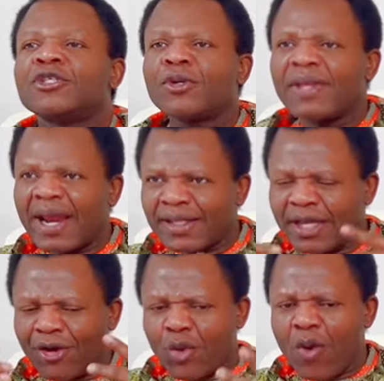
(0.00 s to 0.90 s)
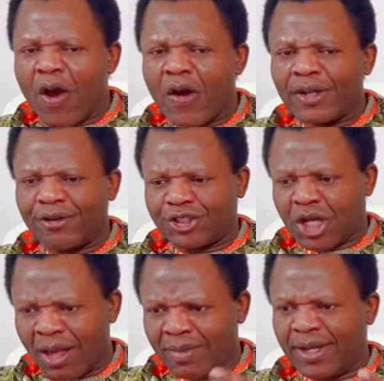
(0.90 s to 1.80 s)
So that is a reward that is
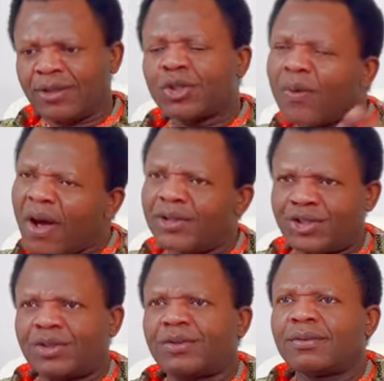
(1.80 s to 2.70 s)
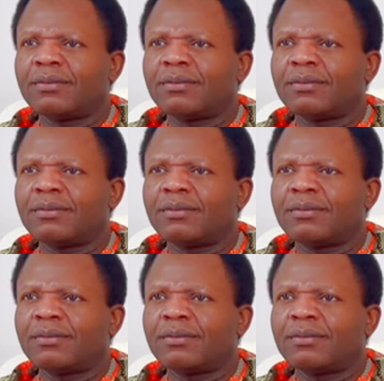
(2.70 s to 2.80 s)
coming to us,